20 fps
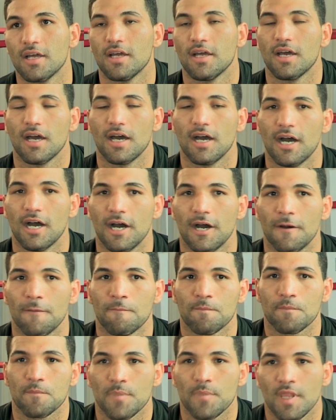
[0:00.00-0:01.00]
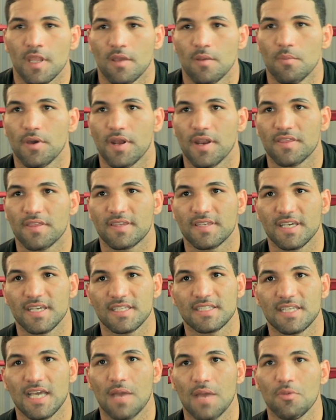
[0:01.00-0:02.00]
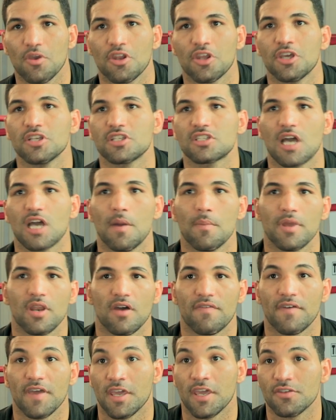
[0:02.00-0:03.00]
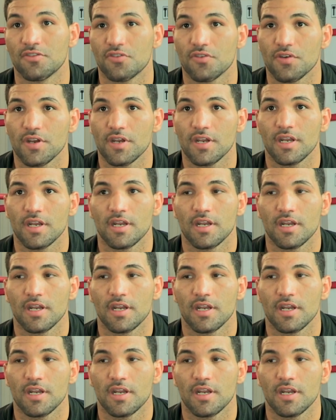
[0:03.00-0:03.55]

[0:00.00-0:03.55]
But at the same time, he's coming off an injury.